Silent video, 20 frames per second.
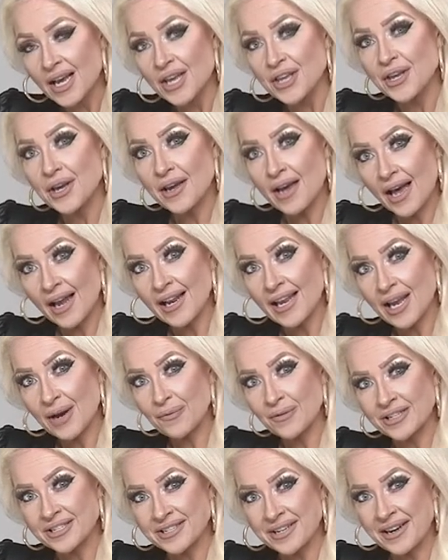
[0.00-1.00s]
you got to get
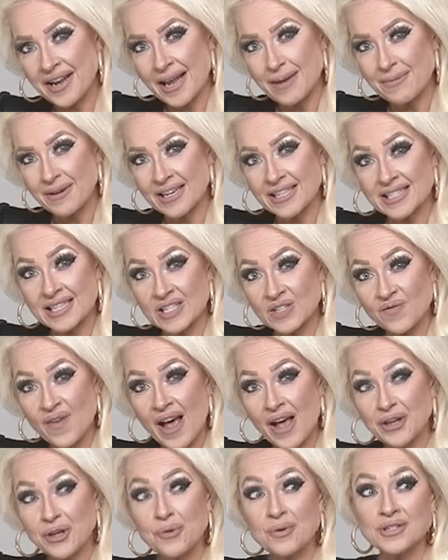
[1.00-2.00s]
one tonight because this
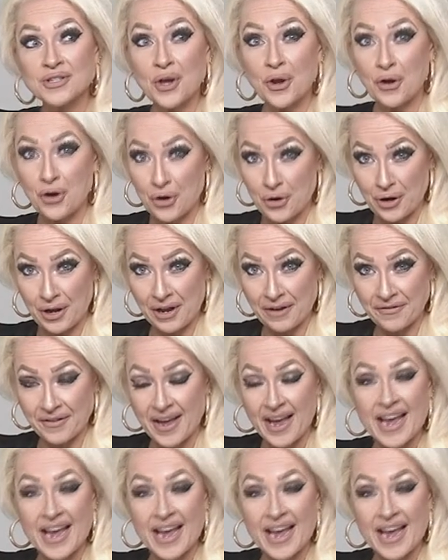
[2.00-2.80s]
value is unheard of.